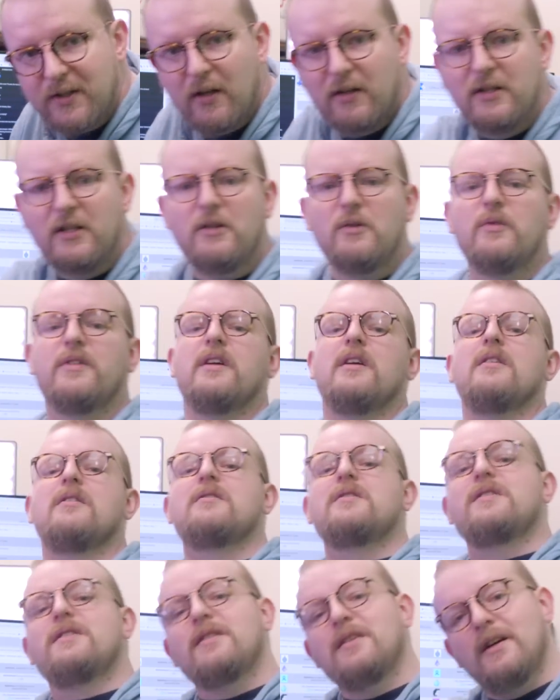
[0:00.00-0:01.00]
on you,
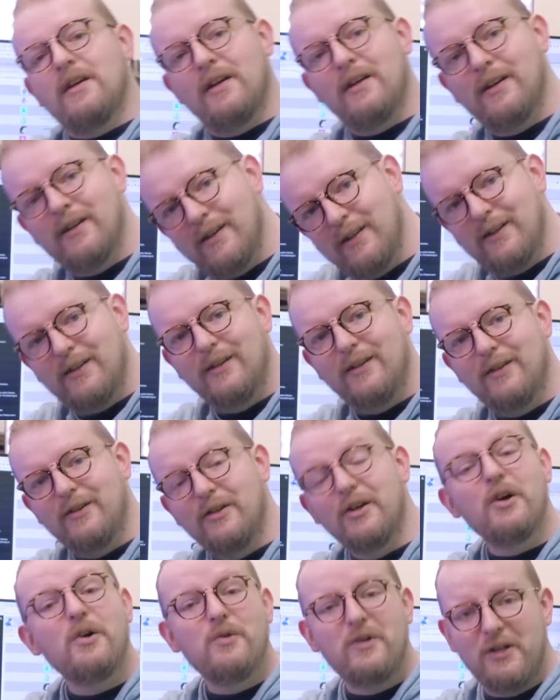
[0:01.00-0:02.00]
there's
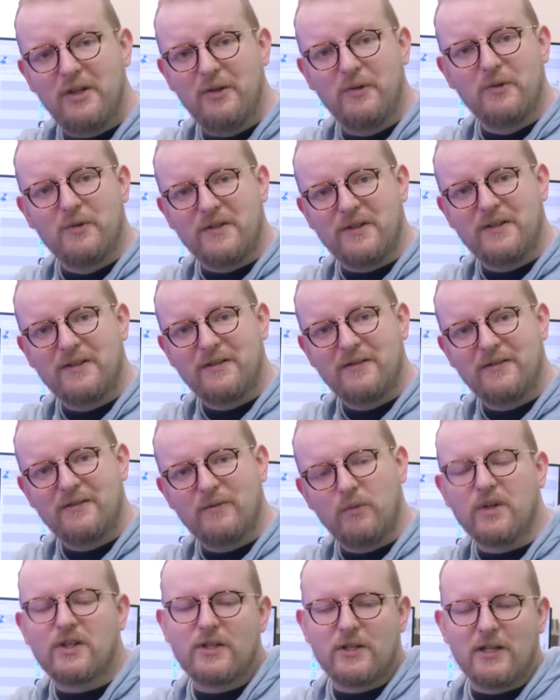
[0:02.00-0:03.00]
no news.
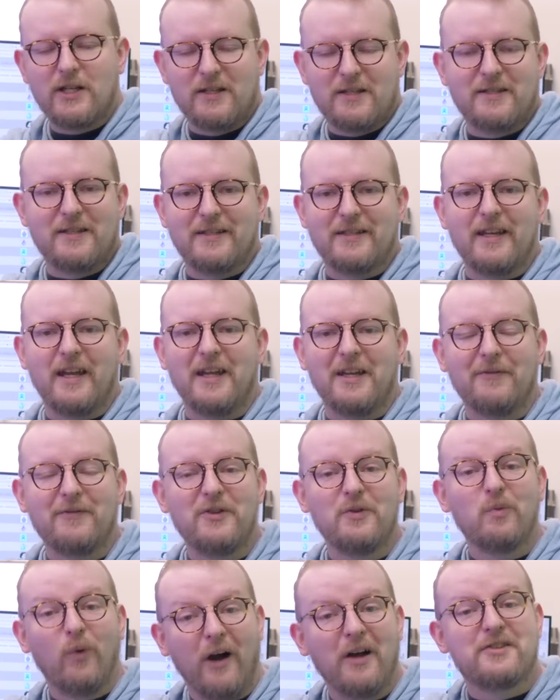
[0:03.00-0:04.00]
Which is to say, if
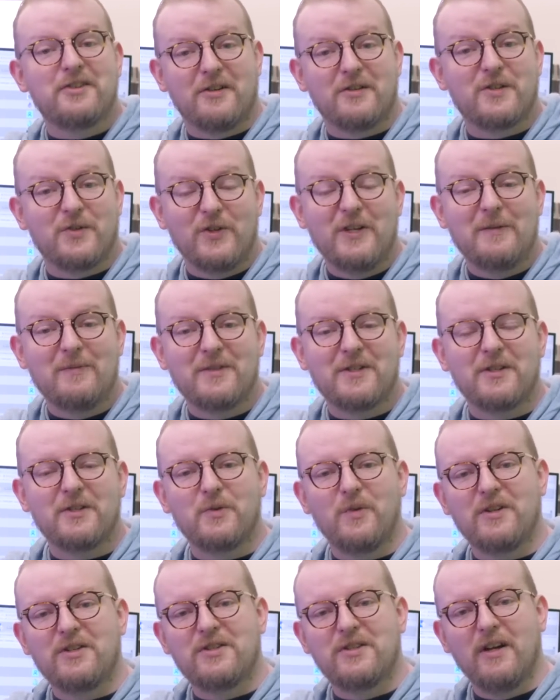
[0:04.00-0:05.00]
you watch our streams at
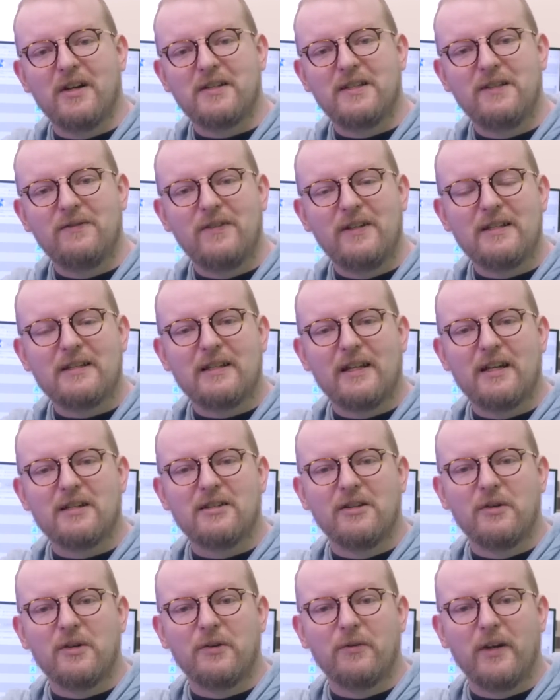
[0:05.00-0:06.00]

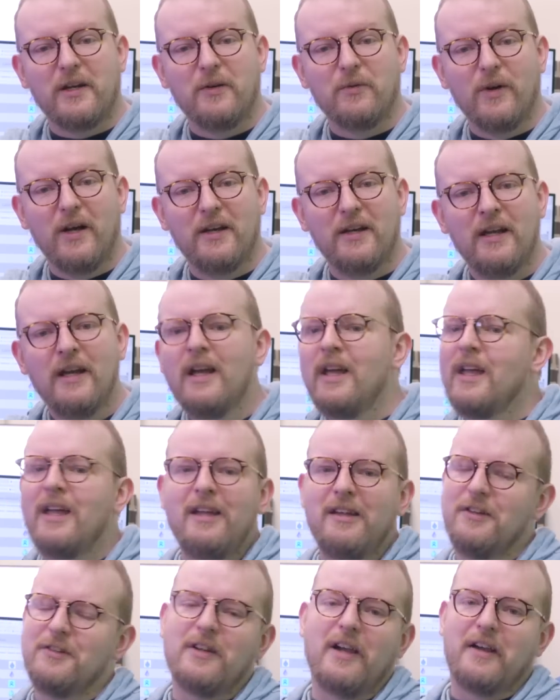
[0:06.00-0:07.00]
twitch.tv/loadingreadyrun,
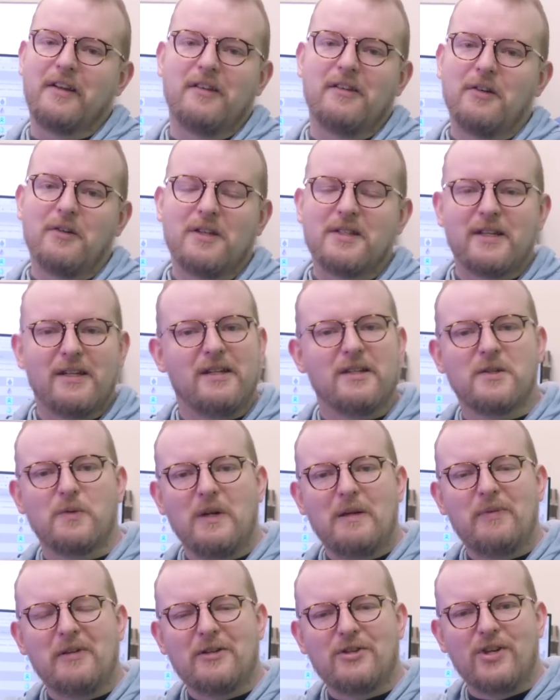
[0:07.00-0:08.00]
you're not going to notice any
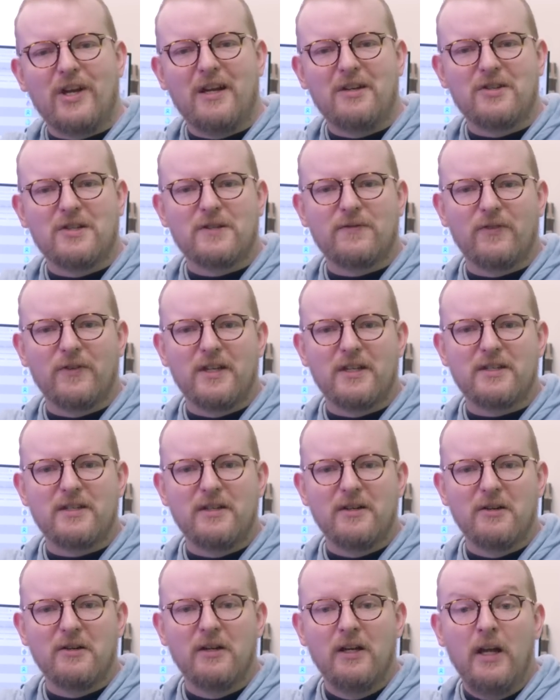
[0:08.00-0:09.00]
sweeping changes for this
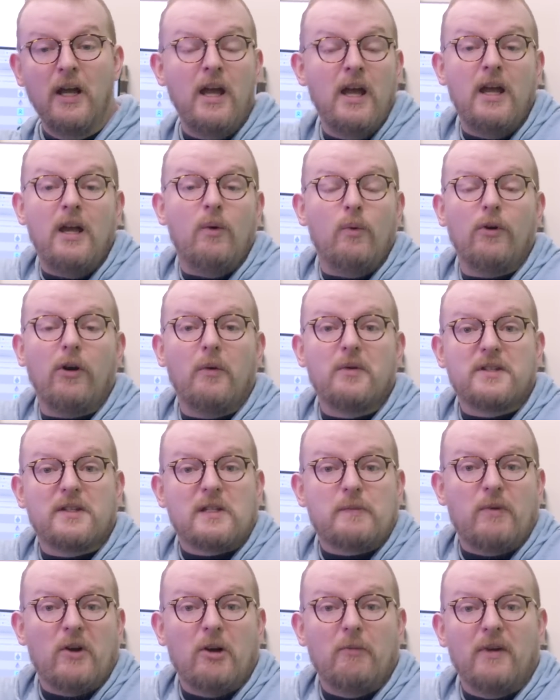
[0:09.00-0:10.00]
year. We're always
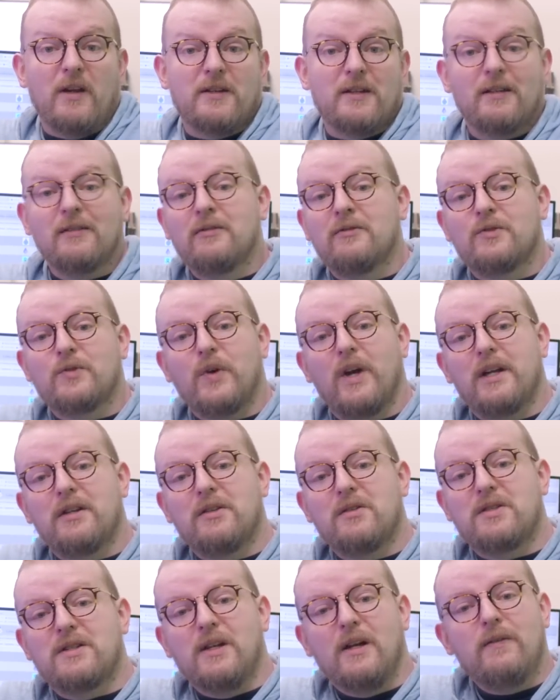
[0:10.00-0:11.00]
experimenting, trying
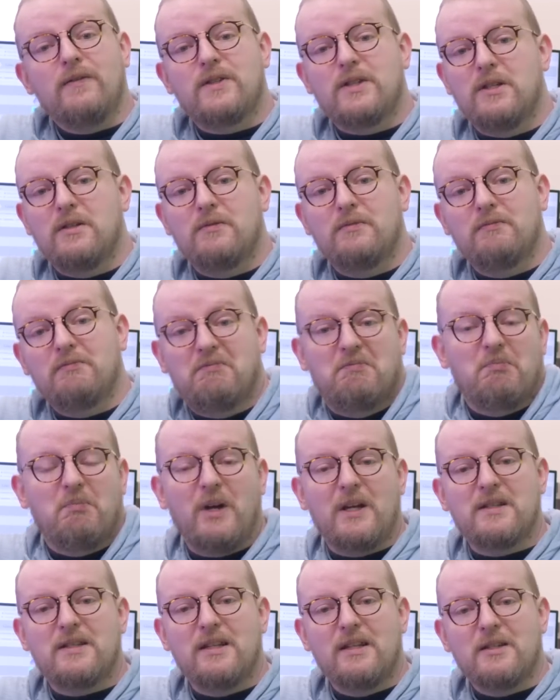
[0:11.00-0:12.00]
new stuff, so you
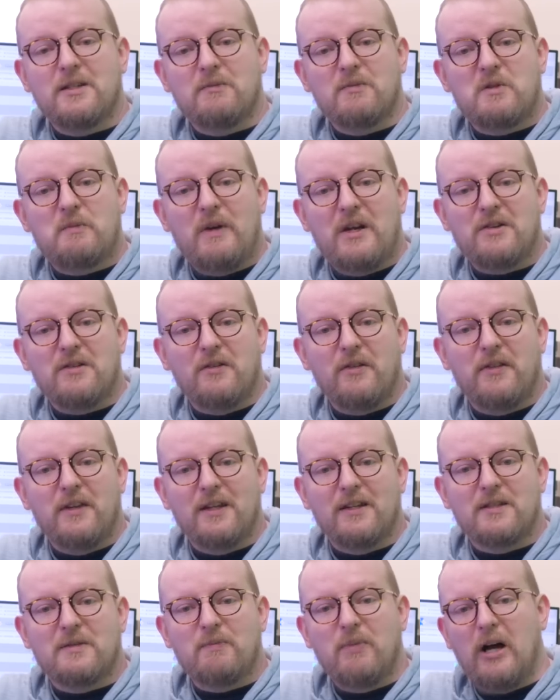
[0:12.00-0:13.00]
might see some special
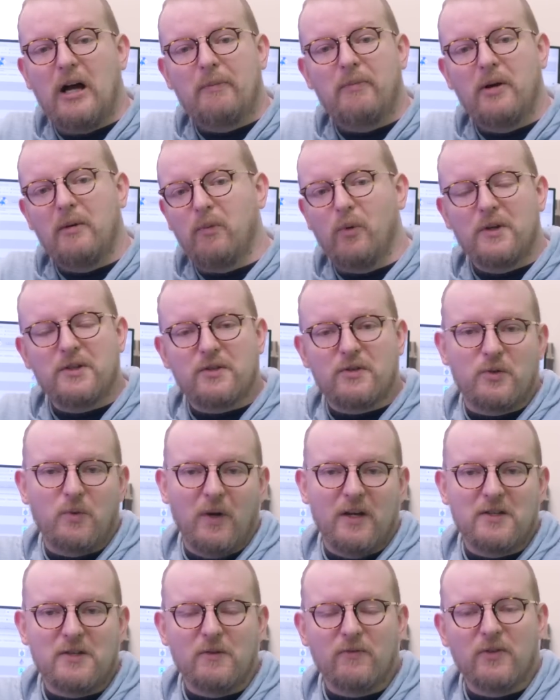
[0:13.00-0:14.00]
things pop up once or
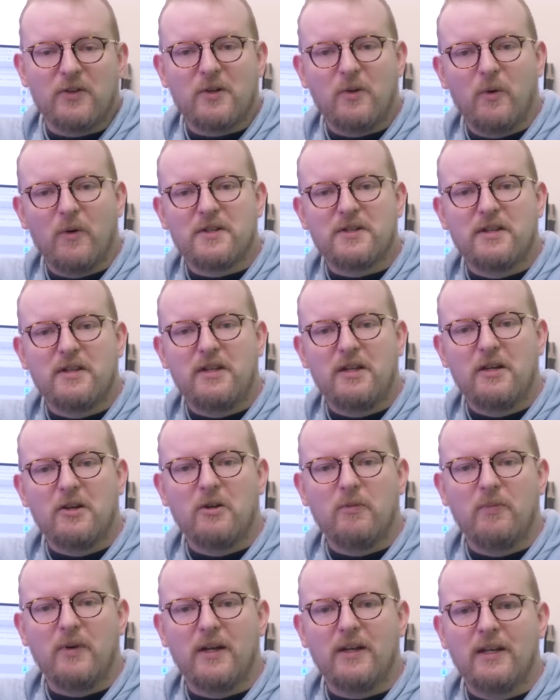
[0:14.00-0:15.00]
twice over the course of the
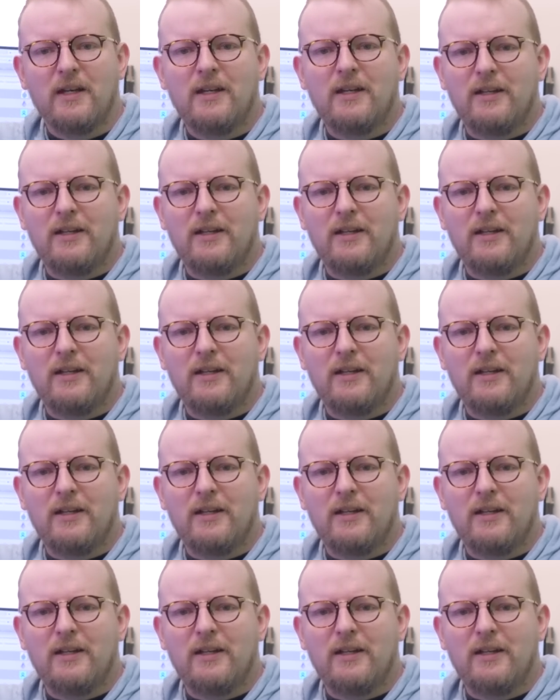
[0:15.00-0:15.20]
year, but,